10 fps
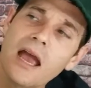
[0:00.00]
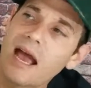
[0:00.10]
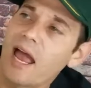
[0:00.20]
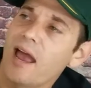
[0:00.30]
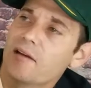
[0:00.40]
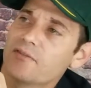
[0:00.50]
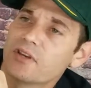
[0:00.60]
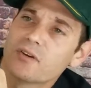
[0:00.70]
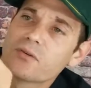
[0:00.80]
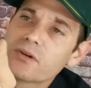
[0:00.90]
I have the
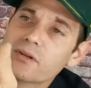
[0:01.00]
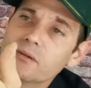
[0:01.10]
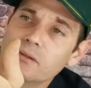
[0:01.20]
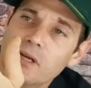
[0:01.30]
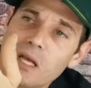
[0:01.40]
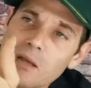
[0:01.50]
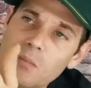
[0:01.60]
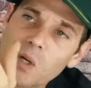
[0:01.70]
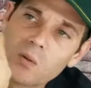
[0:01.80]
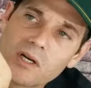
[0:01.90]
grill,
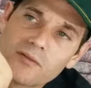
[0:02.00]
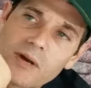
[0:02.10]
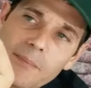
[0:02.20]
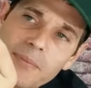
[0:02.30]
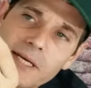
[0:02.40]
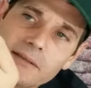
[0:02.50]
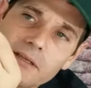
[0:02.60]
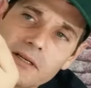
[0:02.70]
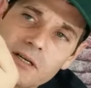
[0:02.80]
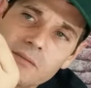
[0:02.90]
but whenever I picked
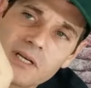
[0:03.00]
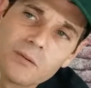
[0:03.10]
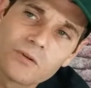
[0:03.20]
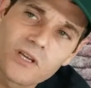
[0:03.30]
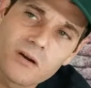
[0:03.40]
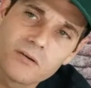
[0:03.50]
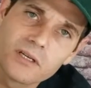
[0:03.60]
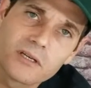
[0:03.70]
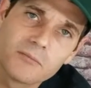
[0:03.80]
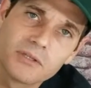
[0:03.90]
it up, it was already
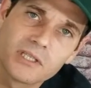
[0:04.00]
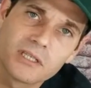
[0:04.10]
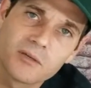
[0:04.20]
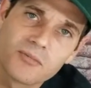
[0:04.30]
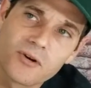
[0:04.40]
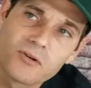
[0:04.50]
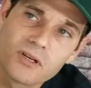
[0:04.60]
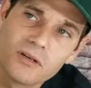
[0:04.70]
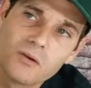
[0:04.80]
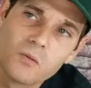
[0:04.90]
completely
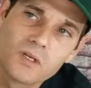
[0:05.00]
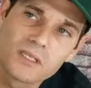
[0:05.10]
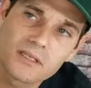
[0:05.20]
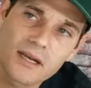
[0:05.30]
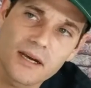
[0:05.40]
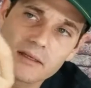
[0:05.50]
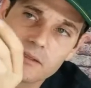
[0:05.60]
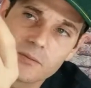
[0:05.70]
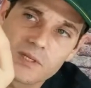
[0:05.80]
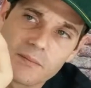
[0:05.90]
broken on one side and
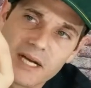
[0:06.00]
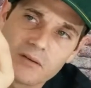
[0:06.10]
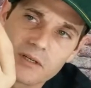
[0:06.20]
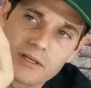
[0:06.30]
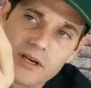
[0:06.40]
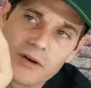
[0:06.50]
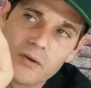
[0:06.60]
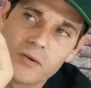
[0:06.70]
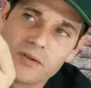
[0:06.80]
it was about to go.